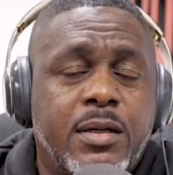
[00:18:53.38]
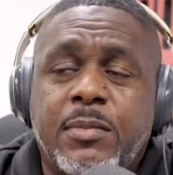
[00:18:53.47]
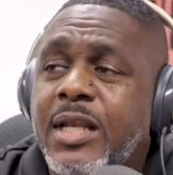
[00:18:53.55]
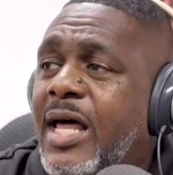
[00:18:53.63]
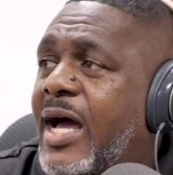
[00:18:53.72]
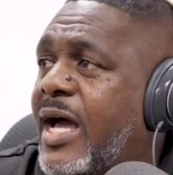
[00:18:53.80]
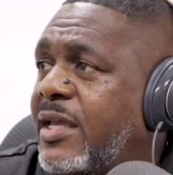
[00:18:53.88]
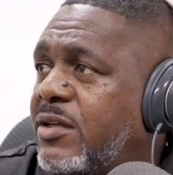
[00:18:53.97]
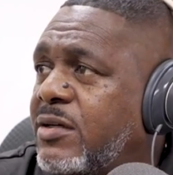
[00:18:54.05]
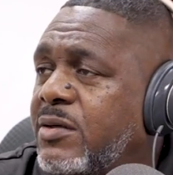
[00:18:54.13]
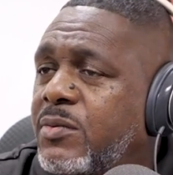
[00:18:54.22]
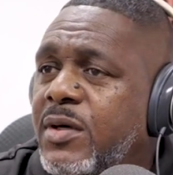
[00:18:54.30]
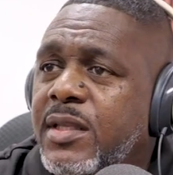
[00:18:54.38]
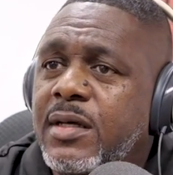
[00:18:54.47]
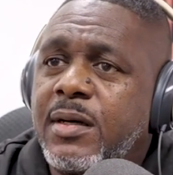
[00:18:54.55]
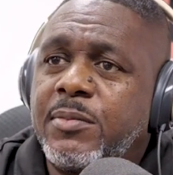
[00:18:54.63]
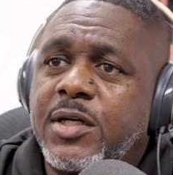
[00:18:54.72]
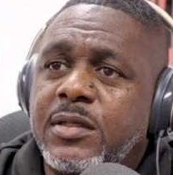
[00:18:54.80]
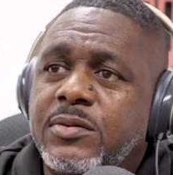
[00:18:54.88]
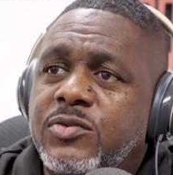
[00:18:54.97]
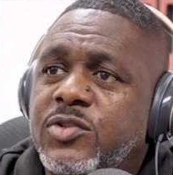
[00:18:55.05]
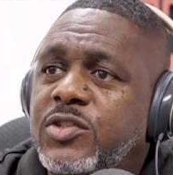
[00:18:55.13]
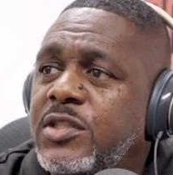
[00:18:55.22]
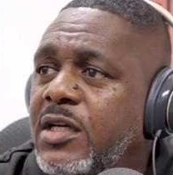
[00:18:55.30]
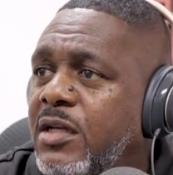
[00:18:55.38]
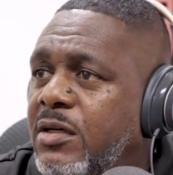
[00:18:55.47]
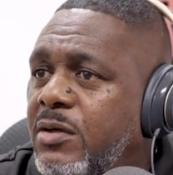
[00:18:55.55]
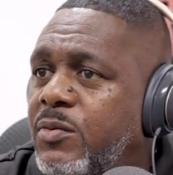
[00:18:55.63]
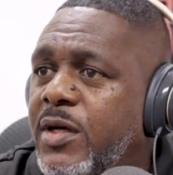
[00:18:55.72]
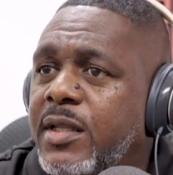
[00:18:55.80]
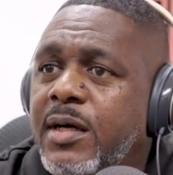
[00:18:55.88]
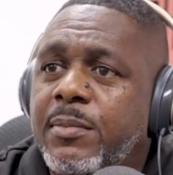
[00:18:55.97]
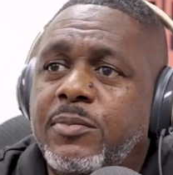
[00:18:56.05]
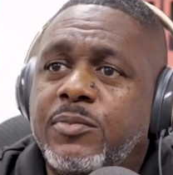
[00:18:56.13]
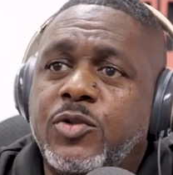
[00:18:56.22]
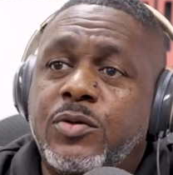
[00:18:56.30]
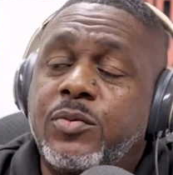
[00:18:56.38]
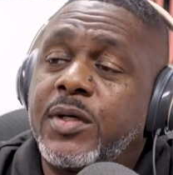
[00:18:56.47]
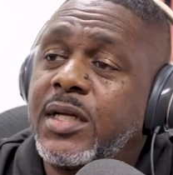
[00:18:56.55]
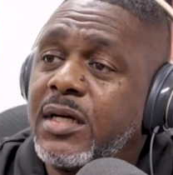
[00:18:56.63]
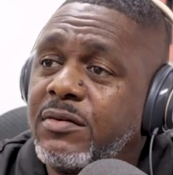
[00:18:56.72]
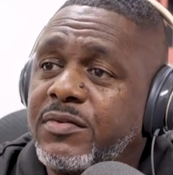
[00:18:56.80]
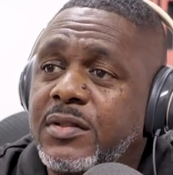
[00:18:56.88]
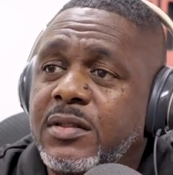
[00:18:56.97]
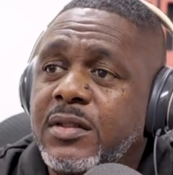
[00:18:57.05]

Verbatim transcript: Whether I'm a liar, whether I'm a stealer, whether I'm doing whatever,